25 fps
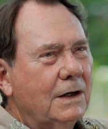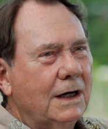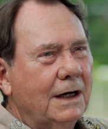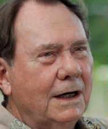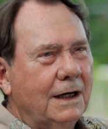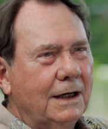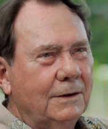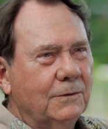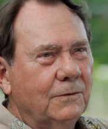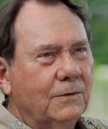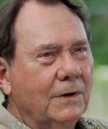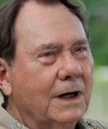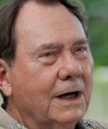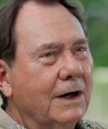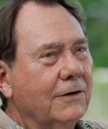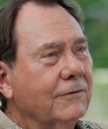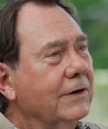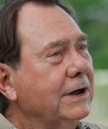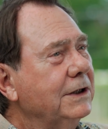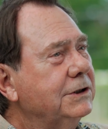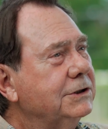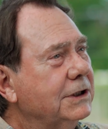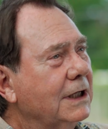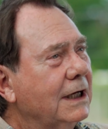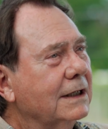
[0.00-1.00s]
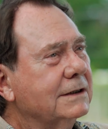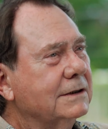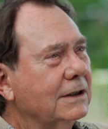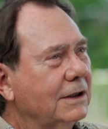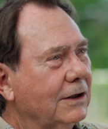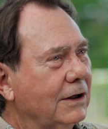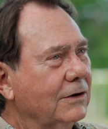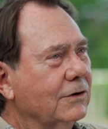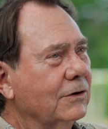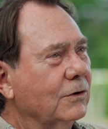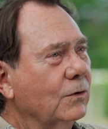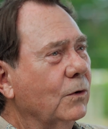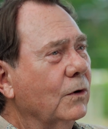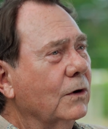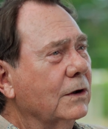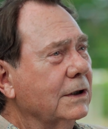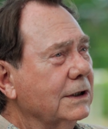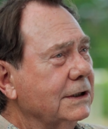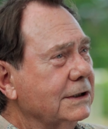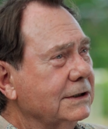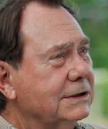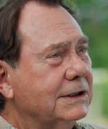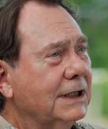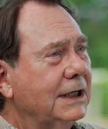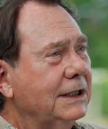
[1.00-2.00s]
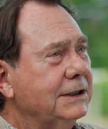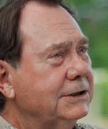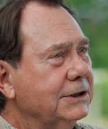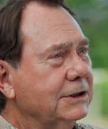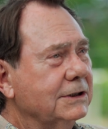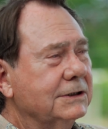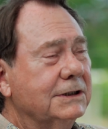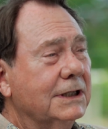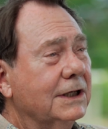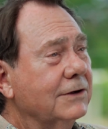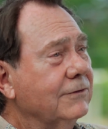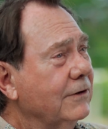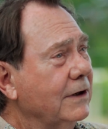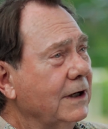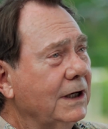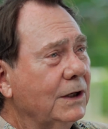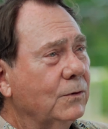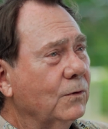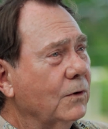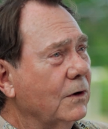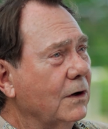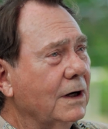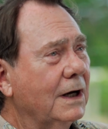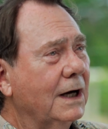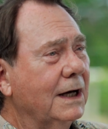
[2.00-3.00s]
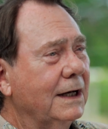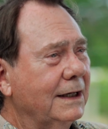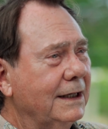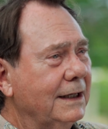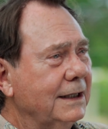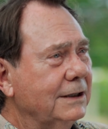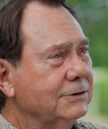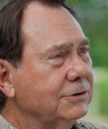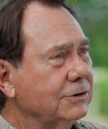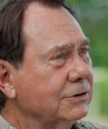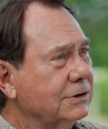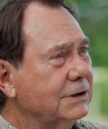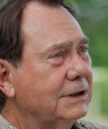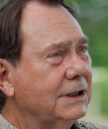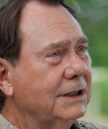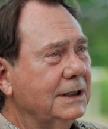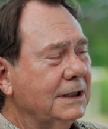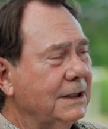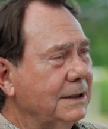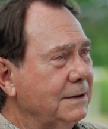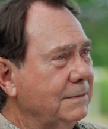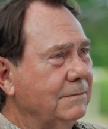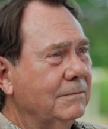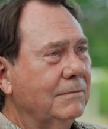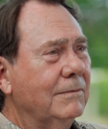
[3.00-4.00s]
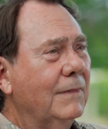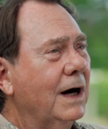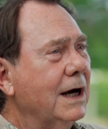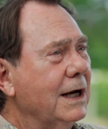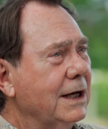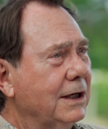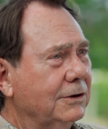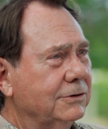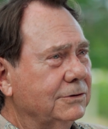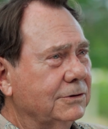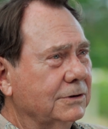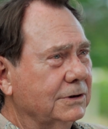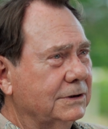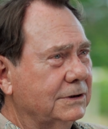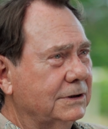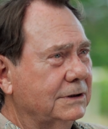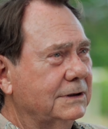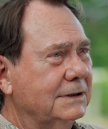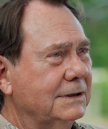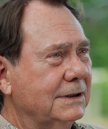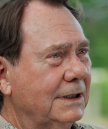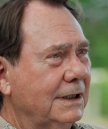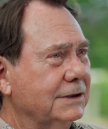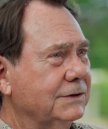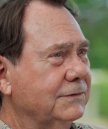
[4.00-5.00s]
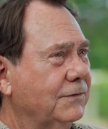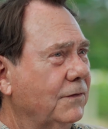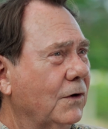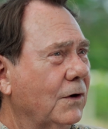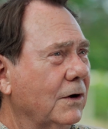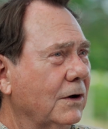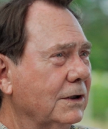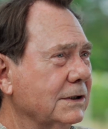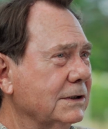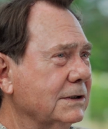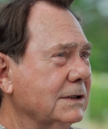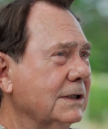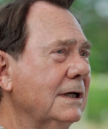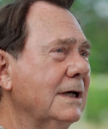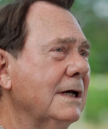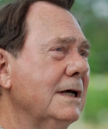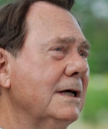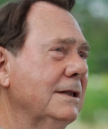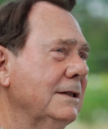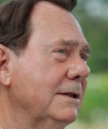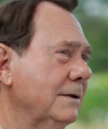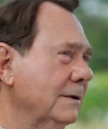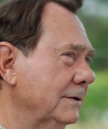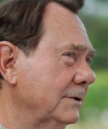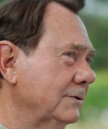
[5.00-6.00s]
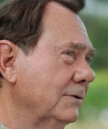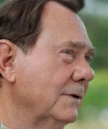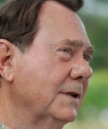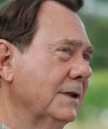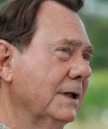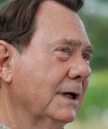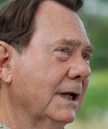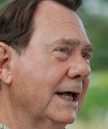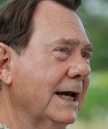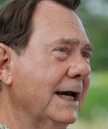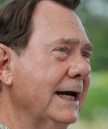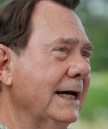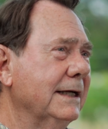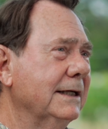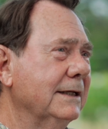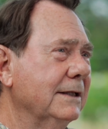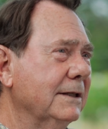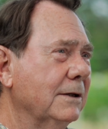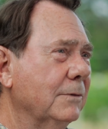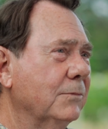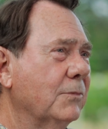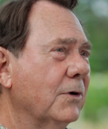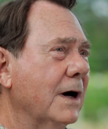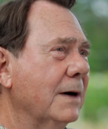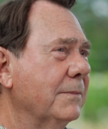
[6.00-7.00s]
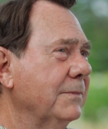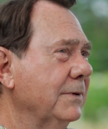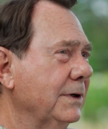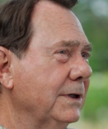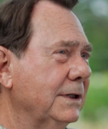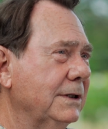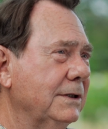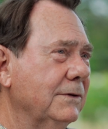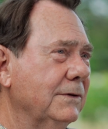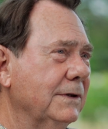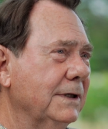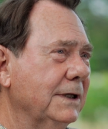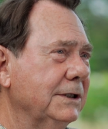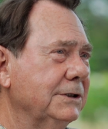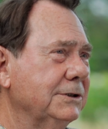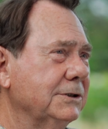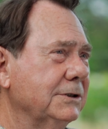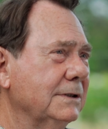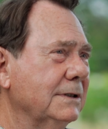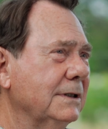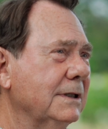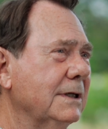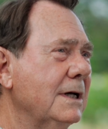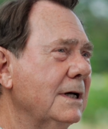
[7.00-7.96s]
When I reached out to other organizations, they really were not interested in my interests as far as the land and the property donation.